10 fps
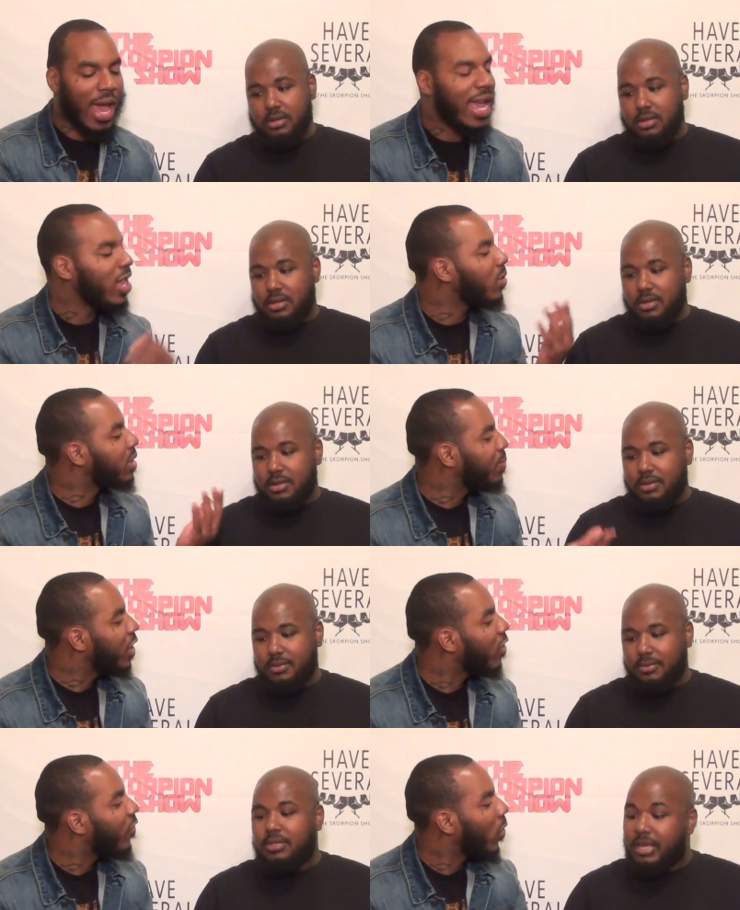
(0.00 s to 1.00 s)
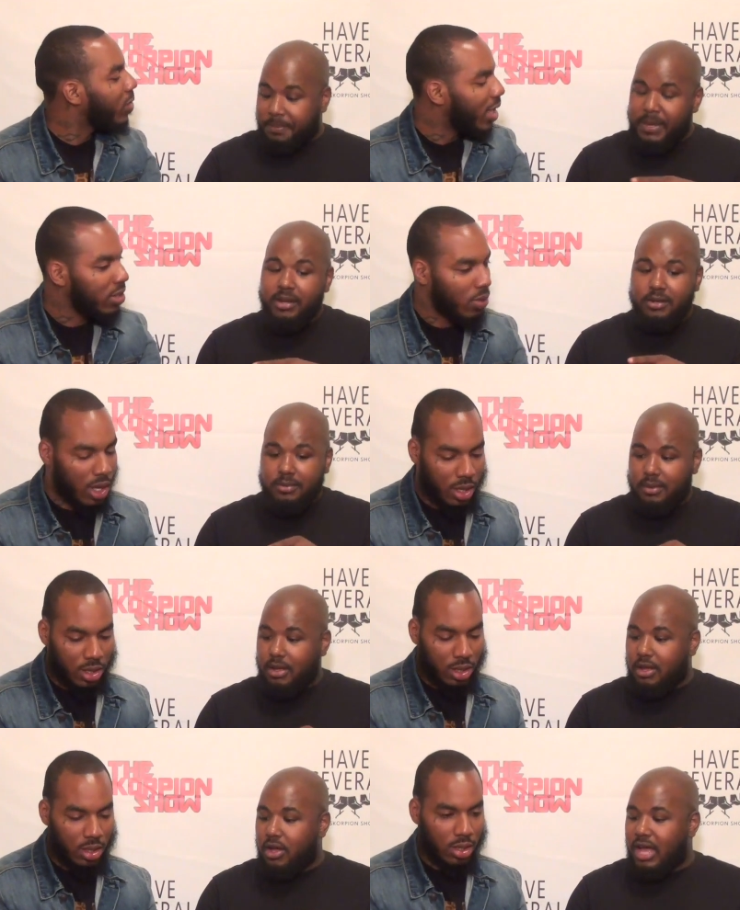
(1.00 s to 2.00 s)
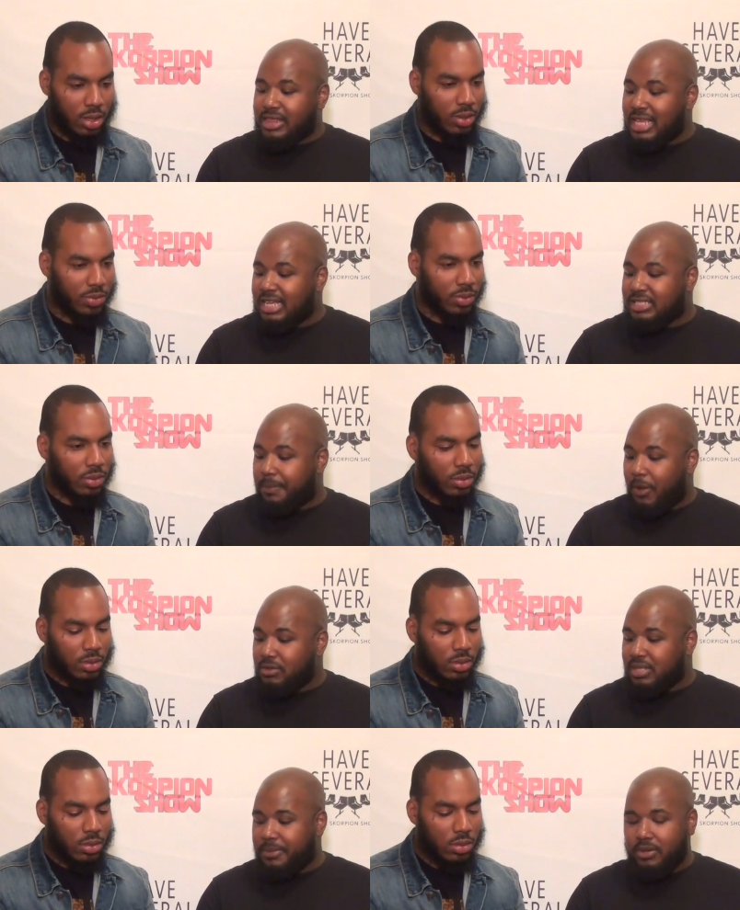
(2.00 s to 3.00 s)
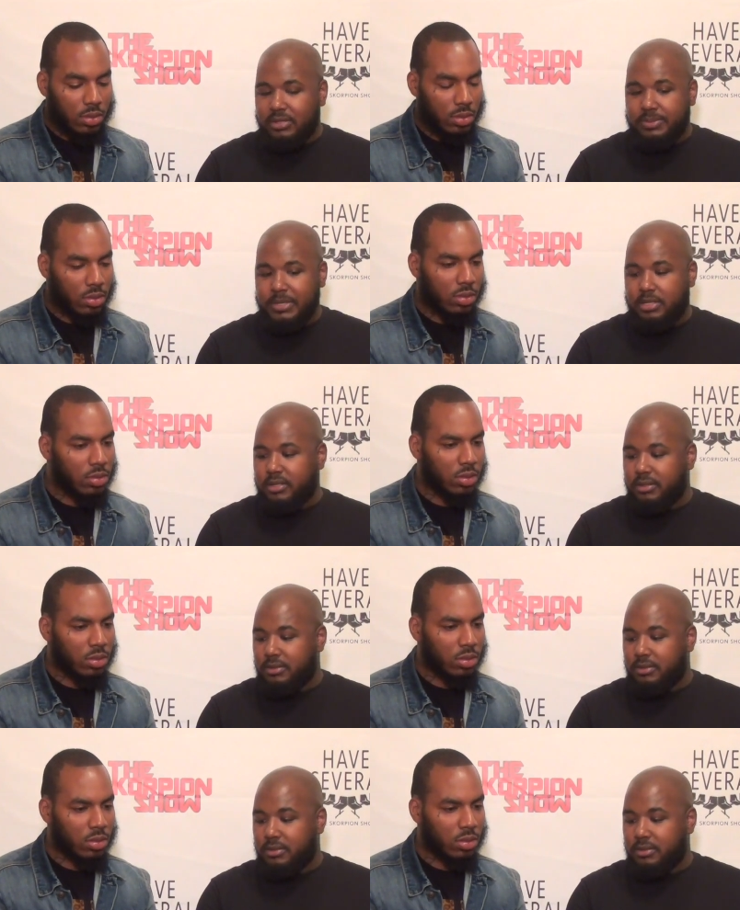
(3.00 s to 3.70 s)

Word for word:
Speaker 1: had it on speaker. yeah, that's why. I
Speaker 2: think it's supposed to be on speaker.